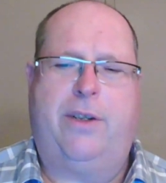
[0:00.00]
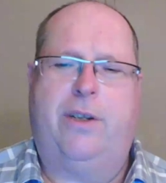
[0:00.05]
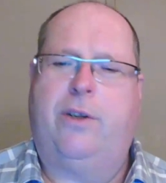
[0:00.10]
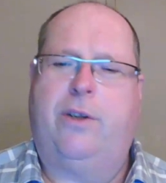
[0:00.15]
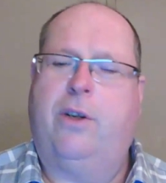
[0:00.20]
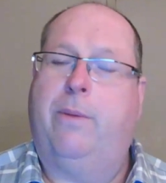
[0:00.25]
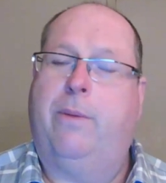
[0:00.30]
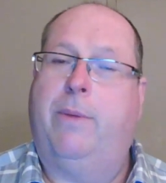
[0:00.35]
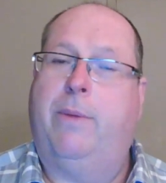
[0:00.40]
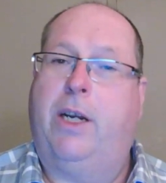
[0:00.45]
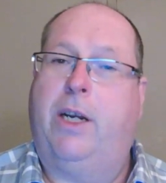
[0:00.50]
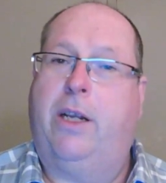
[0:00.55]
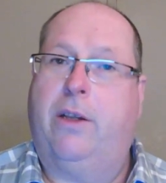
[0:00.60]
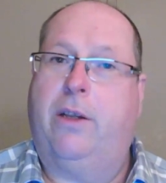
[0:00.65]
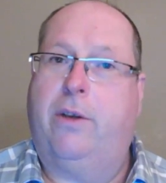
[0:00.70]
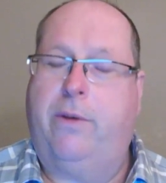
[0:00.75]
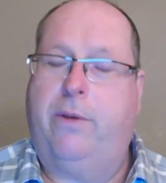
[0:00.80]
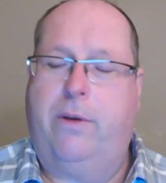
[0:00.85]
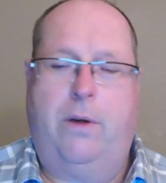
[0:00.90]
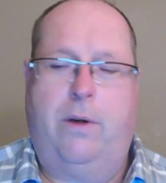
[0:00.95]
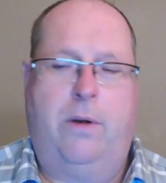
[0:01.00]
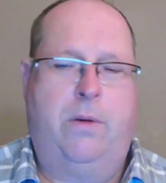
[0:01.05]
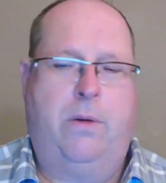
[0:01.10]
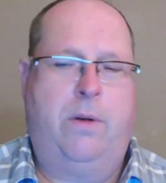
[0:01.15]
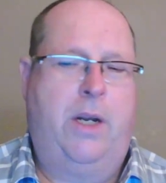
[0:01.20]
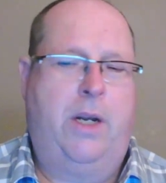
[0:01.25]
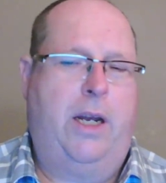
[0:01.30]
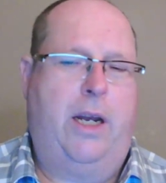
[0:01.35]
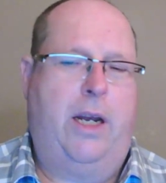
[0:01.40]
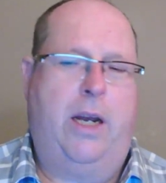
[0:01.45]
determining the true
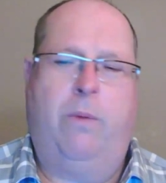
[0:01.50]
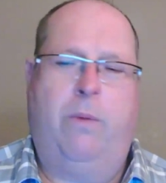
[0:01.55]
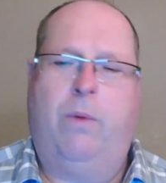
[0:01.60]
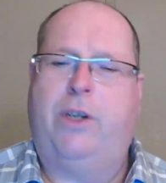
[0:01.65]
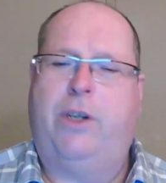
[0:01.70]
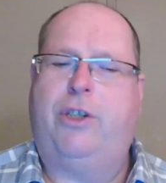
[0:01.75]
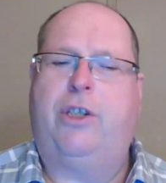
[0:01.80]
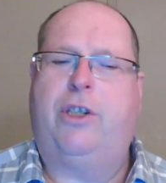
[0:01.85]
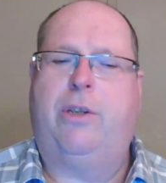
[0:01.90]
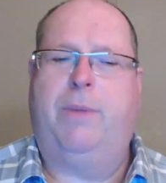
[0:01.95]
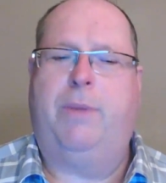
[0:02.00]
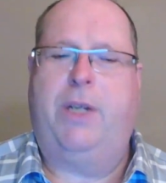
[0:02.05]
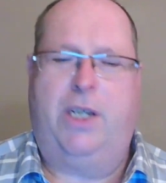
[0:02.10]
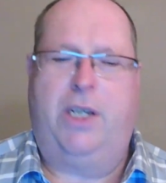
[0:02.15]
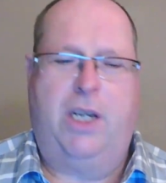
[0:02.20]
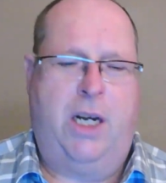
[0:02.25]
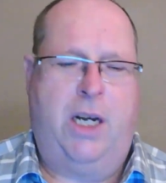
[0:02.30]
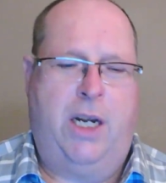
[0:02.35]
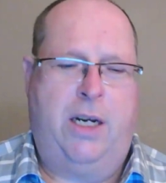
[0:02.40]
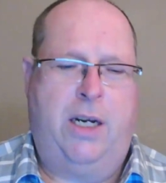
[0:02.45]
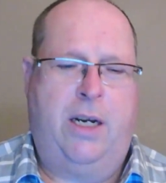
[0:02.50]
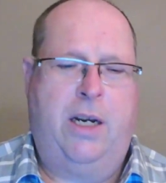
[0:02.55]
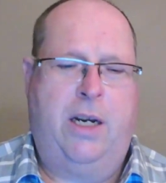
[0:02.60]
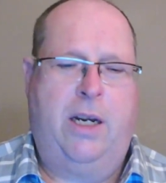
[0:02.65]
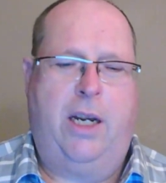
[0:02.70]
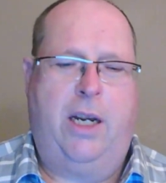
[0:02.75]
and what should be done,